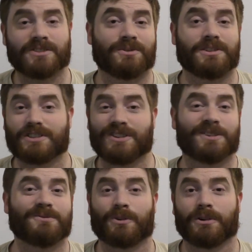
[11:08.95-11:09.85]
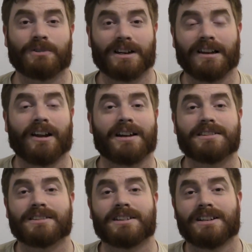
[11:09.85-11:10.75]
or you're just looking for a really
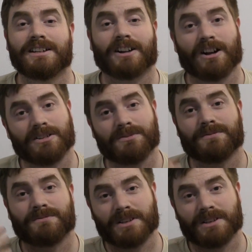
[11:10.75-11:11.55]
light kind of